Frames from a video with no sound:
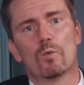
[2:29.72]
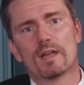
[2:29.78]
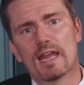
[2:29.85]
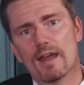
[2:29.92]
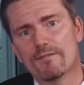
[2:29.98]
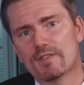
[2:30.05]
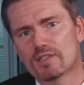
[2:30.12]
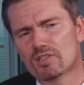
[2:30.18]
"We
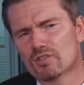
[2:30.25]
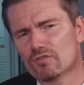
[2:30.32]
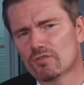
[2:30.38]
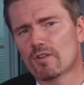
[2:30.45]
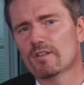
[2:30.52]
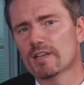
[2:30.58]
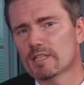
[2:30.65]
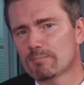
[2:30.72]
have the
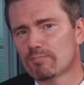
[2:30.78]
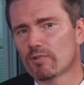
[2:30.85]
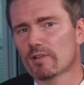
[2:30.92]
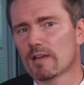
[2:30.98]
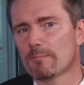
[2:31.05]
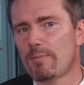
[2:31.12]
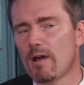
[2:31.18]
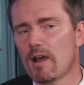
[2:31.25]
strongest
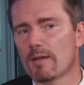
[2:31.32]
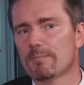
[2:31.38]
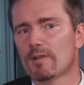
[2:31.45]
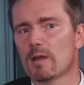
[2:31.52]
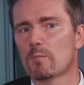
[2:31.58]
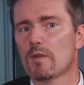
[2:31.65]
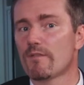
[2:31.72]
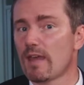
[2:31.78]
product
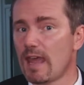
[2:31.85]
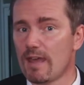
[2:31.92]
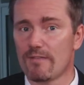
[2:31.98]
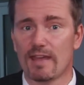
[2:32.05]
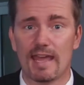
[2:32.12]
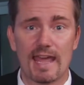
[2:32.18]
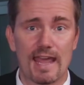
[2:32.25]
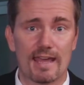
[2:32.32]
pipeline we've
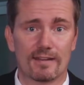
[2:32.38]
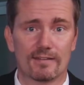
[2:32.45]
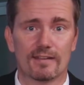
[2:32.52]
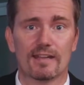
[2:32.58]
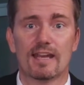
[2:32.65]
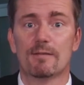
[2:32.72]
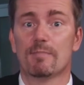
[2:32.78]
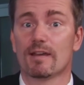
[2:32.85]
ever had,
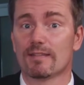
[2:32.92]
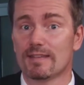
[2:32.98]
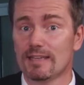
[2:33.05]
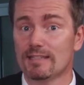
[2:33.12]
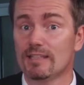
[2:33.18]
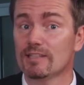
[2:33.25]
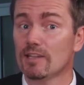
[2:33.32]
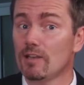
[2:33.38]
but
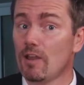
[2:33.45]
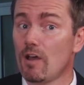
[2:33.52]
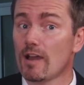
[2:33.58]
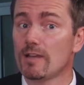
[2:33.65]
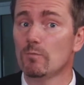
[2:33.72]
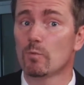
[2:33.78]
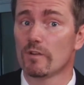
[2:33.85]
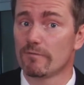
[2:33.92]
this is a
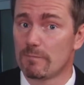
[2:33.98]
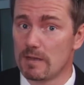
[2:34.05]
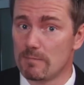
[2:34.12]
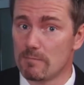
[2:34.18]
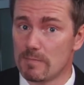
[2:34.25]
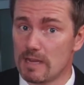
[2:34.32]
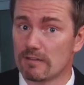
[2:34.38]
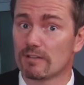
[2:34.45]
line we've
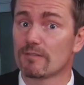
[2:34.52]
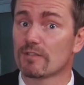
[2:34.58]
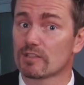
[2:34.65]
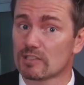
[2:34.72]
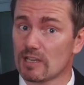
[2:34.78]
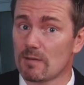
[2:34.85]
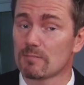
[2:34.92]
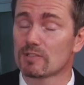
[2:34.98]
been hearing for
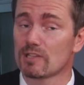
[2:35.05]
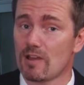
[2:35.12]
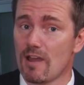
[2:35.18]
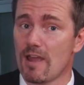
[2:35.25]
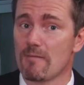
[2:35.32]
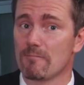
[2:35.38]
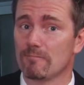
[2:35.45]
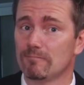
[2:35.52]
some
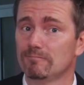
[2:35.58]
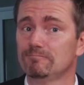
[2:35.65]
time."